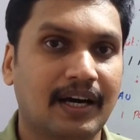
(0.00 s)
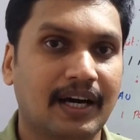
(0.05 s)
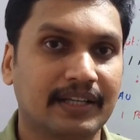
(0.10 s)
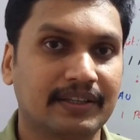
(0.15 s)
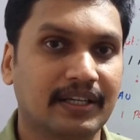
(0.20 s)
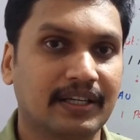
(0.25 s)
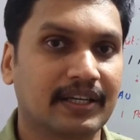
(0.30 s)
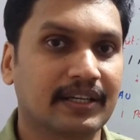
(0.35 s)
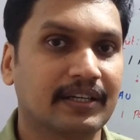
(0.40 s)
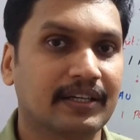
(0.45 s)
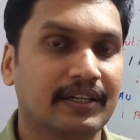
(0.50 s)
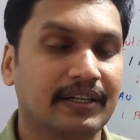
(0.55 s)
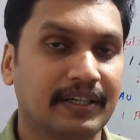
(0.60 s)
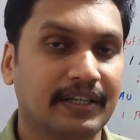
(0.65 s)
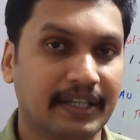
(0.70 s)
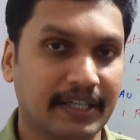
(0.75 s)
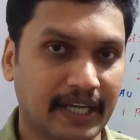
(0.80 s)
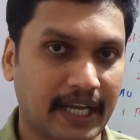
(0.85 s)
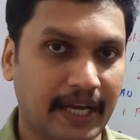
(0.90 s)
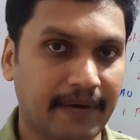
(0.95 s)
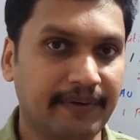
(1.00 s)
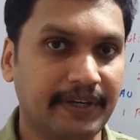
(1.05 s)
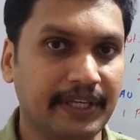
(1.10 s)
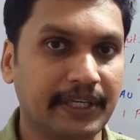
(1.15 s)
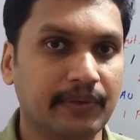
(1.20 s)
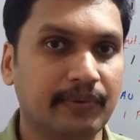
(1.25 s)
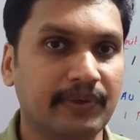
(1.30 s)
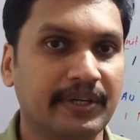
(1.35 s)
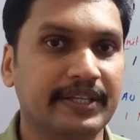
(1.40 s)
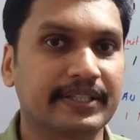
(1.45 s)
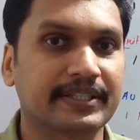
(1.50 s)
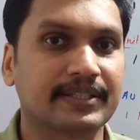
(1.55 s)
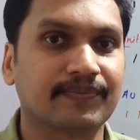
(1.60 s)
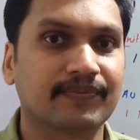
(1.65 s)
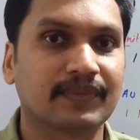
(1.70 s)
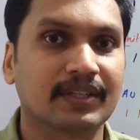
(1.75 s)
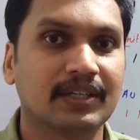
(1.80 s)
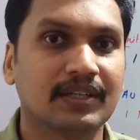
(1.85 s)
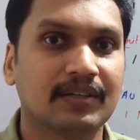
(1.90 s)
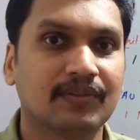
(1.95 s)
other derived units
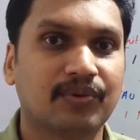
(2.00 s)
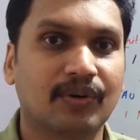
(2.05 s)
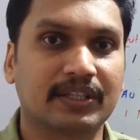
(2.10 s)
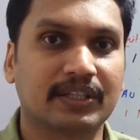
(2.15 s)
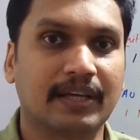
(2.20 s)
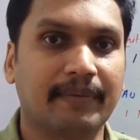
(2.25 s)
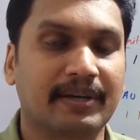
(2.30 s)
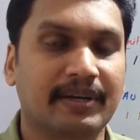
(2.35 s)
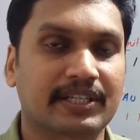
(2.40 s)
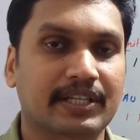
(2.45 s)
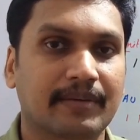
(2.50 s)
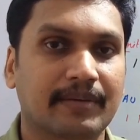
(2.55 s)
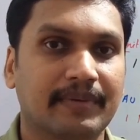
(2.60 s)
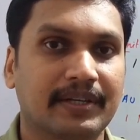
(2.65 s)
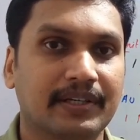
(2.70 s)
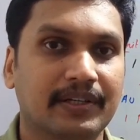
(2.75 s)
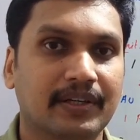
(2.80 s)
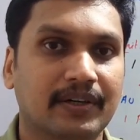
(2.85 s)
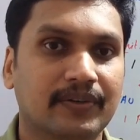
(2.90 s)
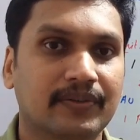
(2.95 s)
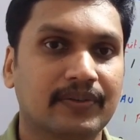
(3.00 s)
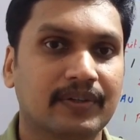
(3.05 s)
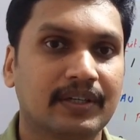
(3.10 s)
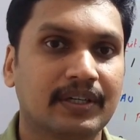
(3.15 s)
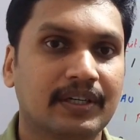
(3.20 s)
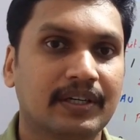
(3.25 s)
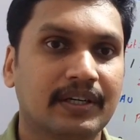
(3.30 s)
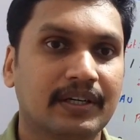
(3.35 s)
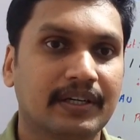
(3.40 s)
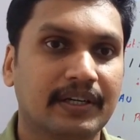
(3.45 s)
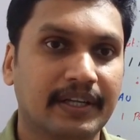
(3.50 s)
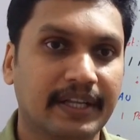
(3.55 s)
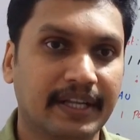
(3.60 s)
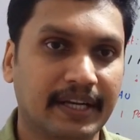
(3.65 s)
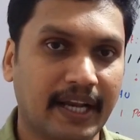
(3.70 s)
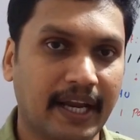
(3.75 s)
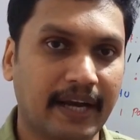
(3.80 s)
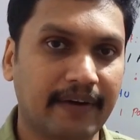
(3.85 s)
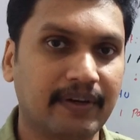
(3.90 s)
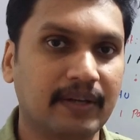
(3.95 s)
for the measurement of
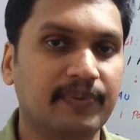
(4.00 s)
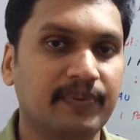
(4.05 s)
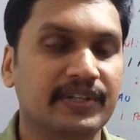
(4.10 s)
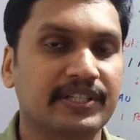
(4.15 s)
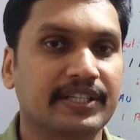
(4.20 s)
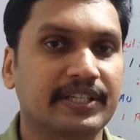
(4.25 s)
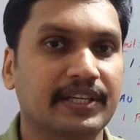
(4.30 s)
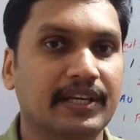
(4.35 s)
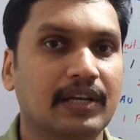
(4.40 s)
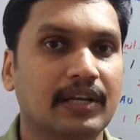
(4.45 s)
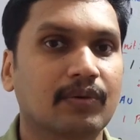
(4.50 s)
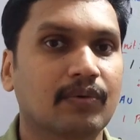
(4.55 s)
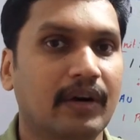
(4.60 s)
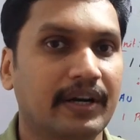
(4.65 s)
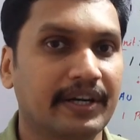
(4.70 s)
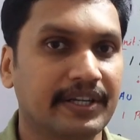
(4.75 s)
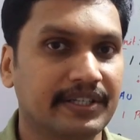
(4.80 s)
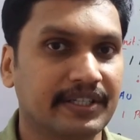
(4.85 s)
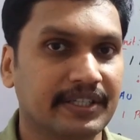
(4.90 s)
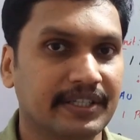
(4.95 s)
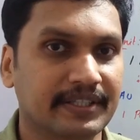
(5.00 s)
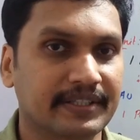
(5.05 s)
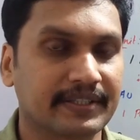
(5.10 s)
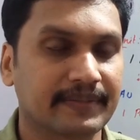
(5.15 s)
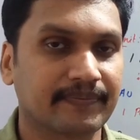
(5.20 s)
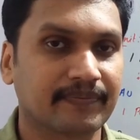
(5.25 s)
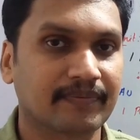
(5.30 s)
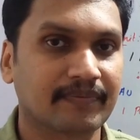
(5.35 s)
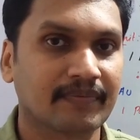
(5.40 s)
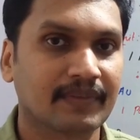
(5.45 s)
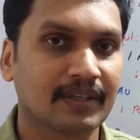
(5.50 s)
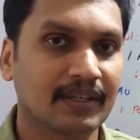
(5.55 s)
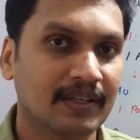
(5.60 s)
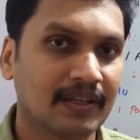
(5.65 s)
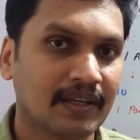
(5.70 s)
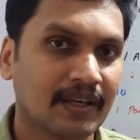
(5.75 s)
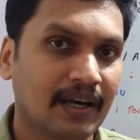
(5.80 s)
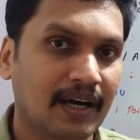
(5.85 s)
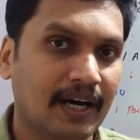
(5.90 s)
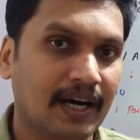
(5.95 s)
derived physical quantities.
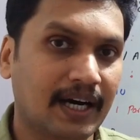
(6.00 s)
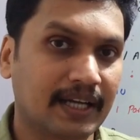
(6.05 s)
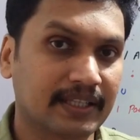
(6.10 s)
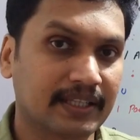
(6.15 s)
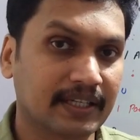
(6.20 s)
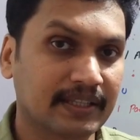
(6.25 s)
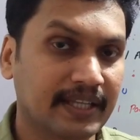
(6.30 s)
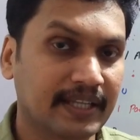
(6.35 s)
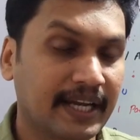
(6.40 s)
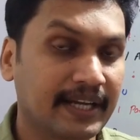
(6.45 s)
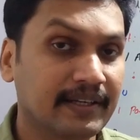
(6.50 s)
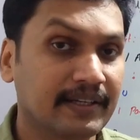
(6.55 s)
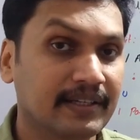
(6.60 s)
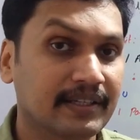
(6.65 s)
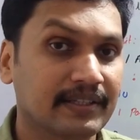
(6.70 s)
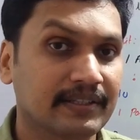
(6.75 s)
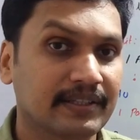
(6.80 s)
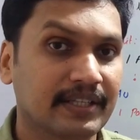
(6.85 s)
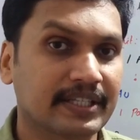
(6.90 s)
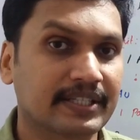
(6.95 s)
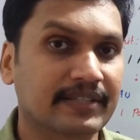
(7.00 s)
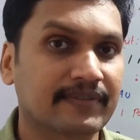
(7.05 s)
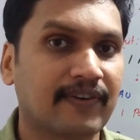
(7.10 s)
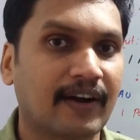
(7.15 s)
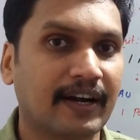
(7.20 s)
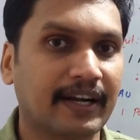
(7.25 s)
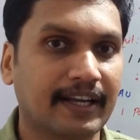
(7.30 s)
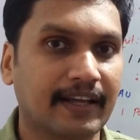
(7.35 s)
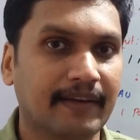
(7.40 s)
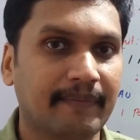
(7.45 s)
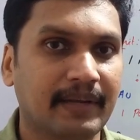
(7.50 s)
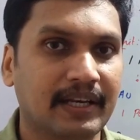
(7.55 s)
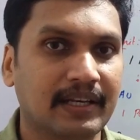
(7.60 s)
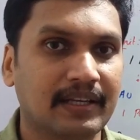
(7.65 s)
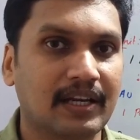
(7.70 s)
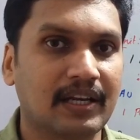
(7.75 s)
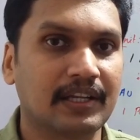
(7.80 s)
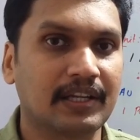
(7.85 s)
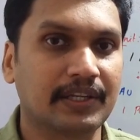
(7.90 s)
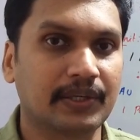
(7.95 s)
Other than this
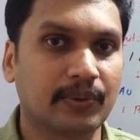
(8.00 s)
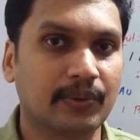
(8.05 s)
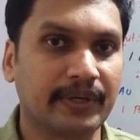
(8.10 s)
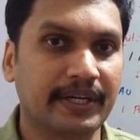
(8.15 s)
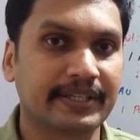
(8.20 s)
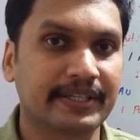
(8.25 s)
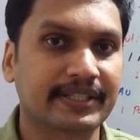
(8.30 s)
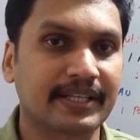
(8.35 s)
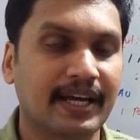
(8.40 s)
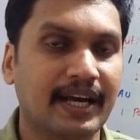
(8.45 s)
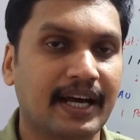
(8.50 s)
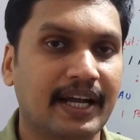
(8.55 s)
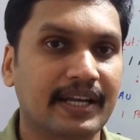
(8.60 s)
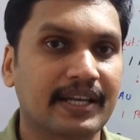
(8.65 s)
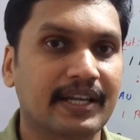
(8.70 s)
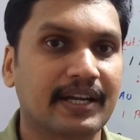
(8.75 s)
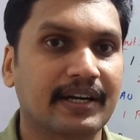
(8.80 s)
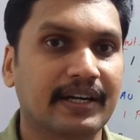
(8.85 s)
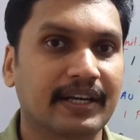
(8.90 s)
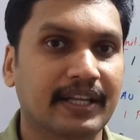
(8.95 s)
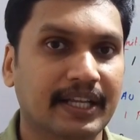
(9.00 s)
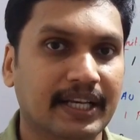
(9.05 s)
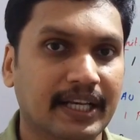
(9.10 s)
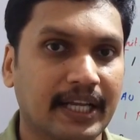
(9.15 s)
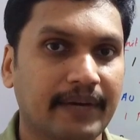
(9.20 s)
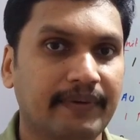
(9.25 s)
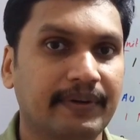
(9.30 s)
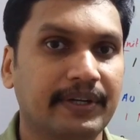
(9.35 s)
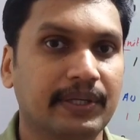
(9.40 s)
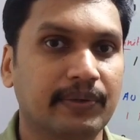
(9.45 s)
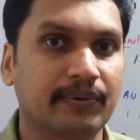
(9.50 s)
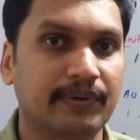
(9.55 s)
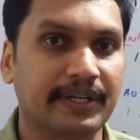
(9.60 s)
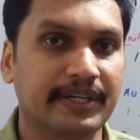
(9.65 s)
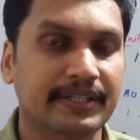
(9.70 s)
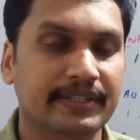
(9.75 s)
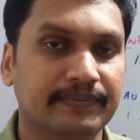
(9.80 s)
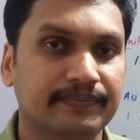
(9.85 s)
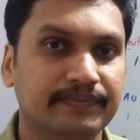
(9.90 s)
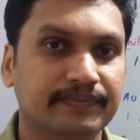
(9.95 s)
fundamental units and derived
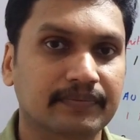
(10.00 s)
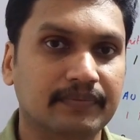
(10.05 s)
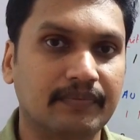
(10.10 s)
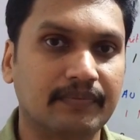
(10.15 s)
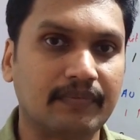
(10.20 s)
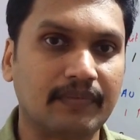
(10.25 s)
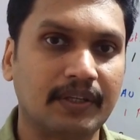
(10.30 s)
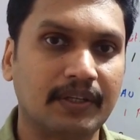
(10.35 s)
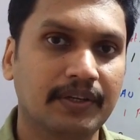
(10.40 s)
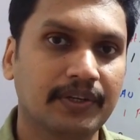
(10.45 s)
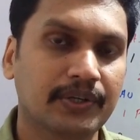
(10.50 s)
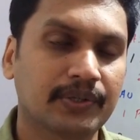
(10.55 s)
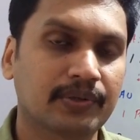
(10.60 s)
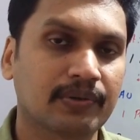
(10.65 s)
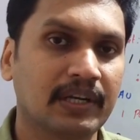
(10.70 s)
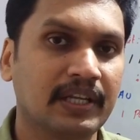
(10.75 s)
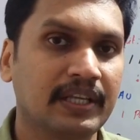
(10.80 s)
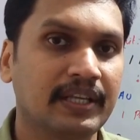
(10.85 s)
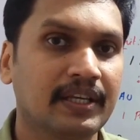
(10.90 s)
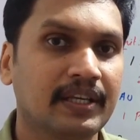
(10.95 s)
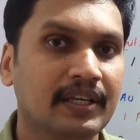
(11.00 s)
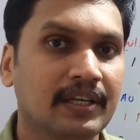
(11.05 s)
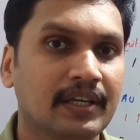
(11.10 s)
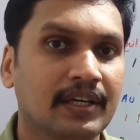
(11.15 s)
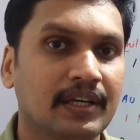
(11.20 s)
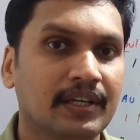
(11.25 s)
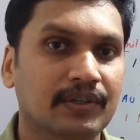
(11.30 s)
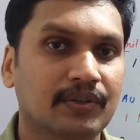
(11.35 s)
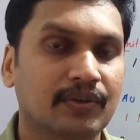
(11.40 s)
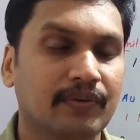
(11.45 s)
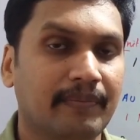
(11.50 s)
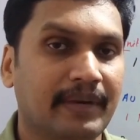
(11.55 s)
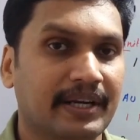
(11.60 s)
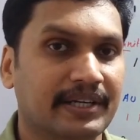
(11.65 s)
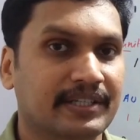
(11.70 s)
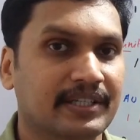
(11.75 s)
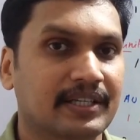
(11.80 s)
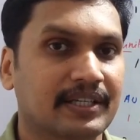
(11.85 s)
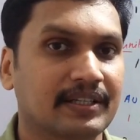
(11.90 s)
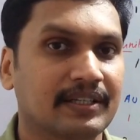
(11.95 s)
units, usually to
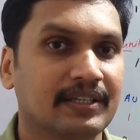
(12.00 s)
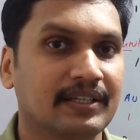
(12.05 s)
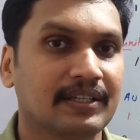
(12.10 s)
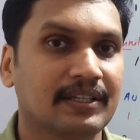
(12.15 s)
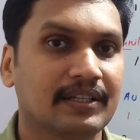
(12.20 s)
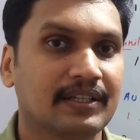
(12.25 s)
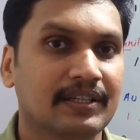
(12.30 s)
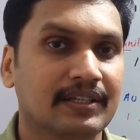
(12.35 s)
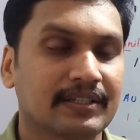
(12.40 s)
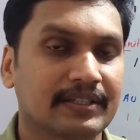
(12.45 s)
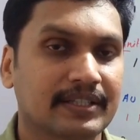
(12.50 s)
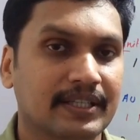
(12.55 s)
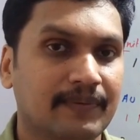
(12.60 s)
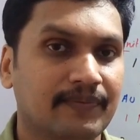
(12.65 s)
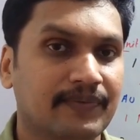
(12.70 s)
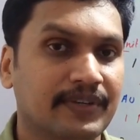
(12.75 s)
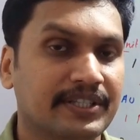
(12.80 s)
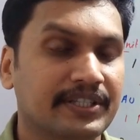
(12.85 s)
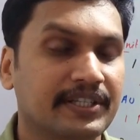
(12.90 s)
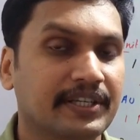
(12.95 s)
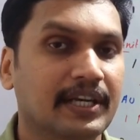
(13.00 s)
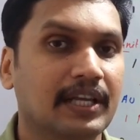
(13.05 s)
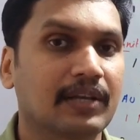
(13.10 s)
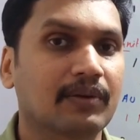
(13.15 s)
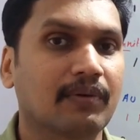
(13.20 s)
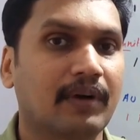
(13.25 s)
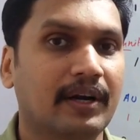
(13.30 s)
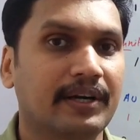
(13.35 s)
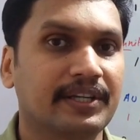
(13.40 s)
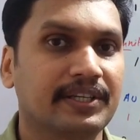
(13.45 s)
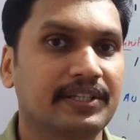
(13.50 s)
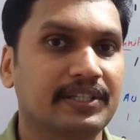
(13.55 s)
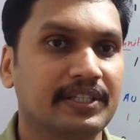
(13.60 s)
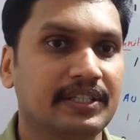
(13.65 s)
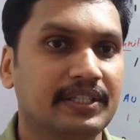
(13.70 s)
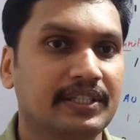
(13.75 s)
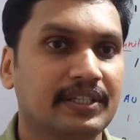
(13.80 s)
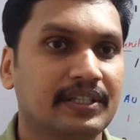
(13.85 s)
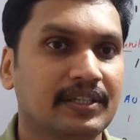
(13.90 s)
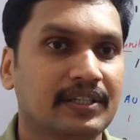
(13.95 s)
measure some physical
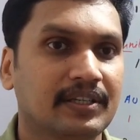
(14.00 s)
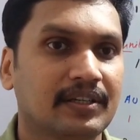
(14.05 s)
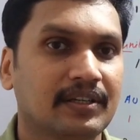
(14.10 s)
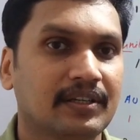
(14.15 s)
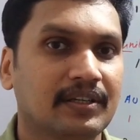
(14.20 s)
quantity